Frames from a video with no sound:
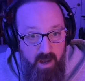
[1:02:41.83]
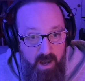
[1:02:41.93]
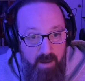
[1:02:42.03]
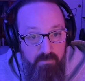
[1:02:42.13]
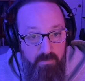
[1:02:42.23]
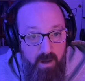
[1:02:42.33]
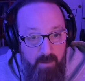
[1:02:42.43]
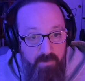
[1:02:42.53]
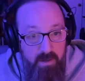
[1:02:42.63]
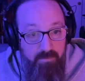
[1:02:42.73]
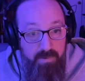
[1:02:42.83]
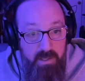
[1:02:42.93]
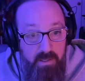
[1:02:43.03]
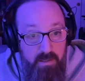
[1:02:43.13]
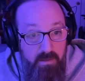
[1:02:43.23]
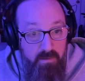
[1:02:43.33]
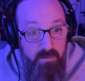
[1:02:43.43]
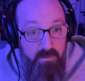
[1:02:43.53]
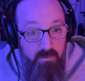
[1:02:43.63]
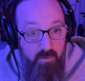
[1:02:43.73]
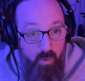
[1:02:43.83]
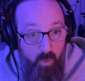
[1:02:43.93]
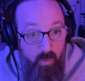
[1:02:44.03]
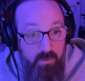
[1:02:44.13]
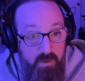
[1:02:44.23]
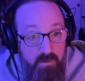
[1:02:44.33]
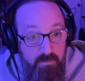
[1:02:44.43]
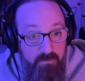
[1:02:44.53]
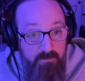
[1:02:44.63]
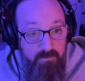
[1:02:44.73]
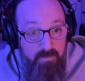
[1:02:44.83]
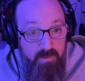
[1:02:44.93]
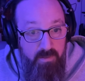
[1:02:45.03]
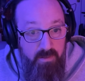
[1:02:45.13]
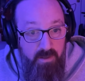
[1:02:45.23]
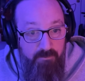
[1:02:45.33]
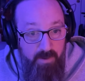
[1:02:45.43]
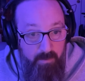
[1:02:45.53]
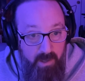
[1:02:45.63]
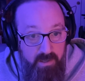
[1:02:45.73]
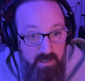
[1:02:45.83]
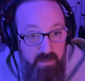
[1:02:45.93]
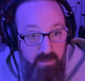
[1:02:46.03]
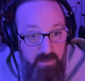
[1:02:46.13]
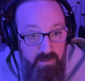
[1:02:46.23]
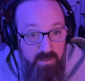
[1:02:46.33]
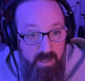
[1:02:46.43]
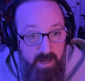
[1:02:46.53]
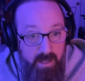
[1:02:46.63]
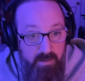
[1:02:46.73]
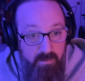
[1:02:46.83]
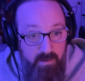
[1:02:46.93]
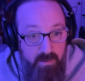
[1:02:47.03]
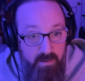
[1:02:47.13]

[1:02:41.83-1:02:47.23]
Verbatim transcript: I'm, I'm going to be old if I'm lucky. And